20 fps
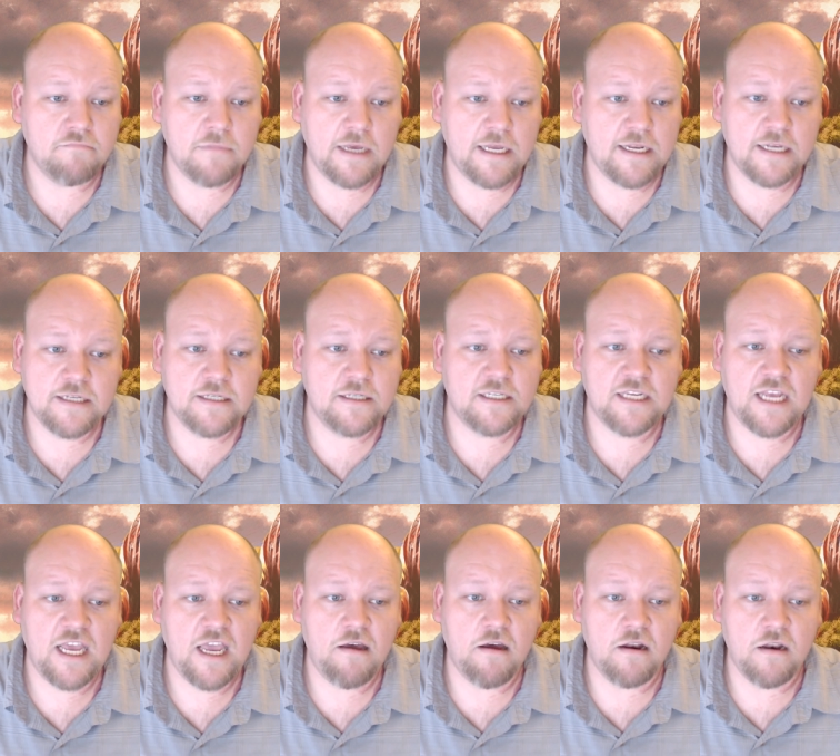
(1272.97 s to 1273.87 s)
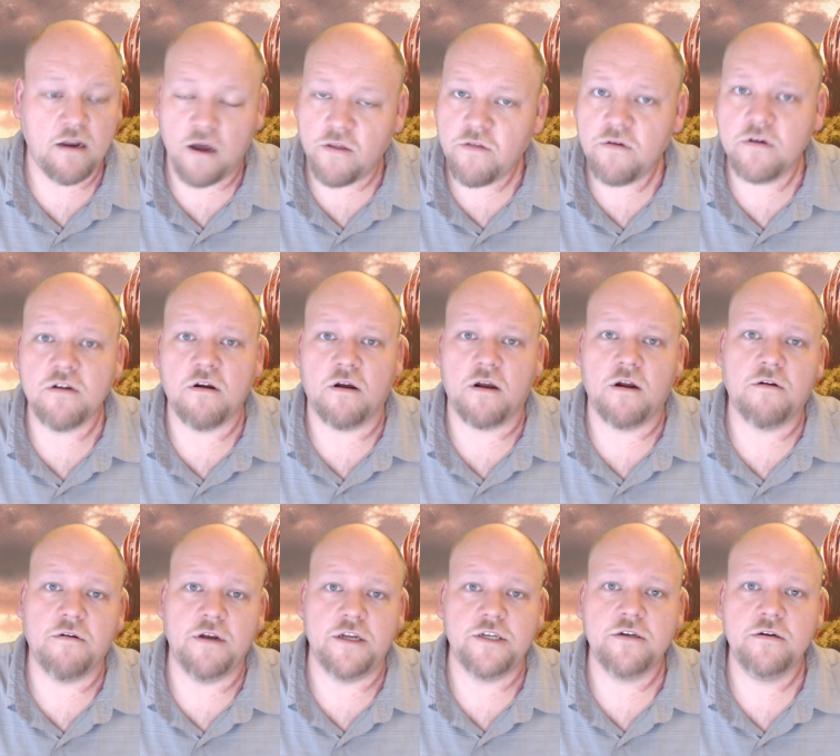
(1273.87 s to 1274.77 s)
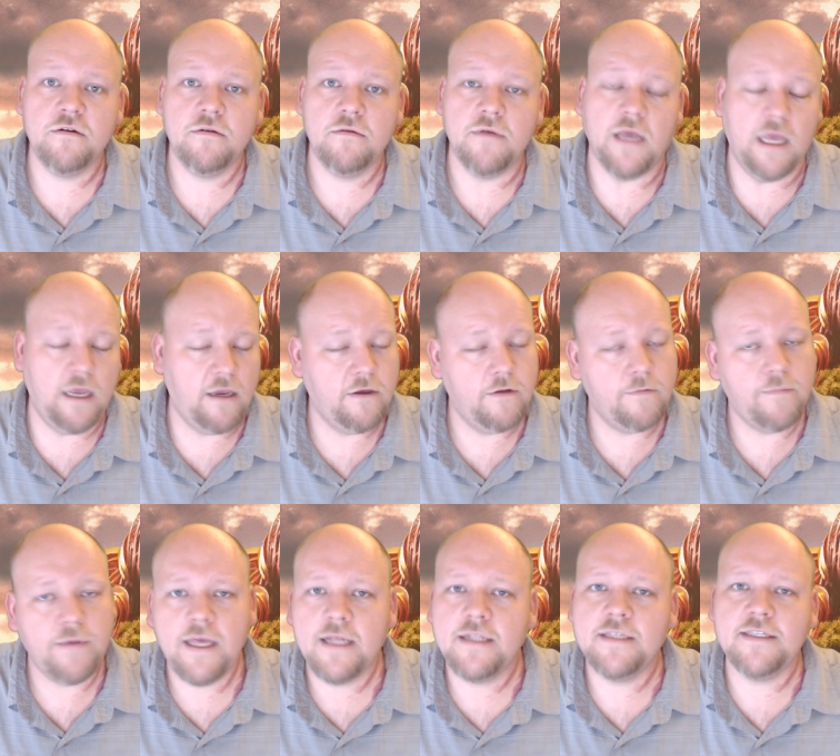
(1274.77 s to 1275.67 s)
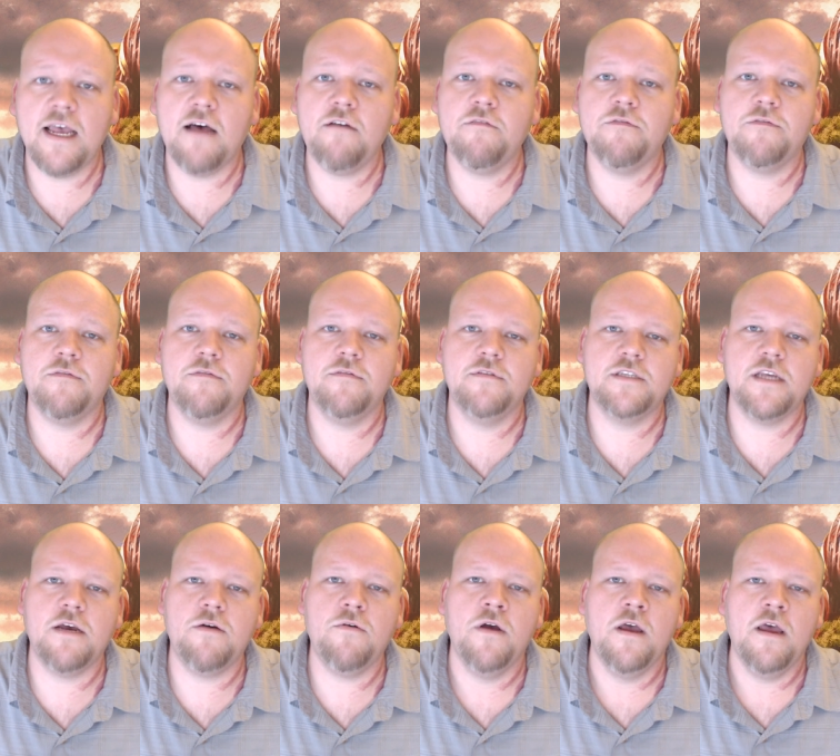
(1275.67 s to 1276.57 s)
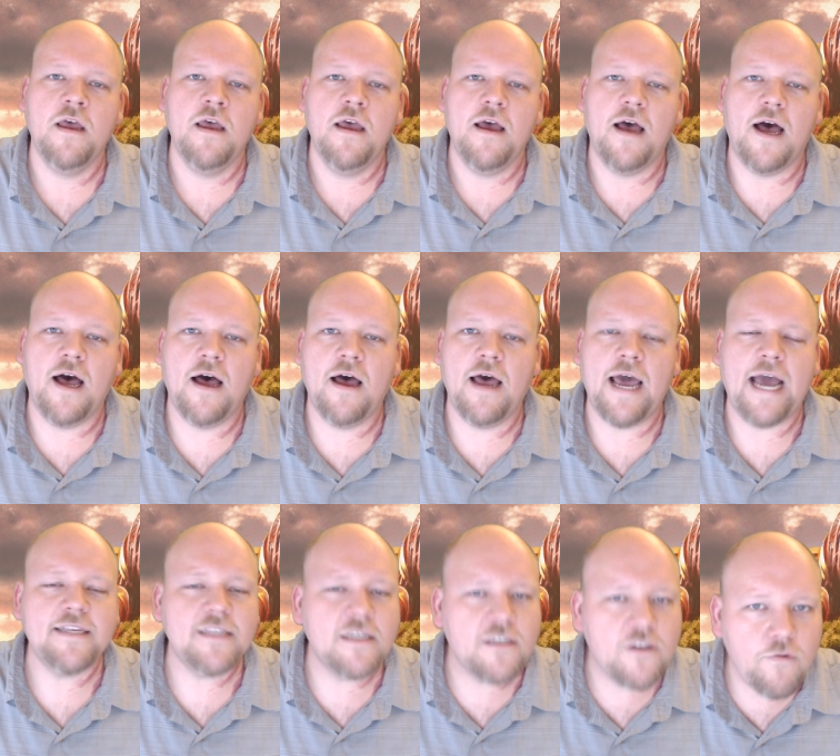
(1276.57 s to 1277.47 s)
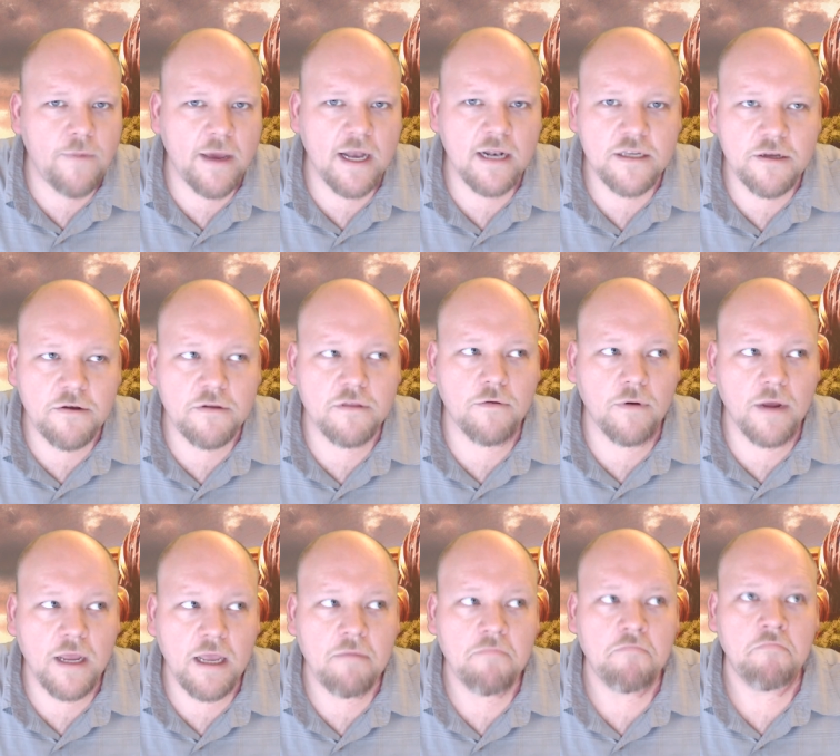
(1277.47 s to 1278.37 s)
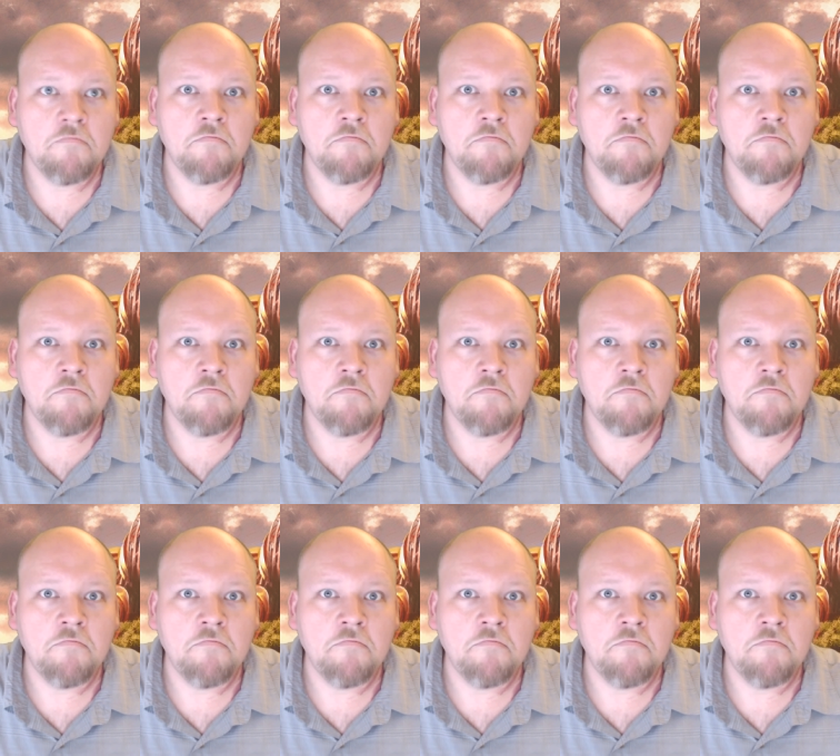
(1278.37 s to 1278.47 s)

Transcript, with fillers: It doesn't say another target creature. It could be itself. So uh, as a 2 mana 2-3,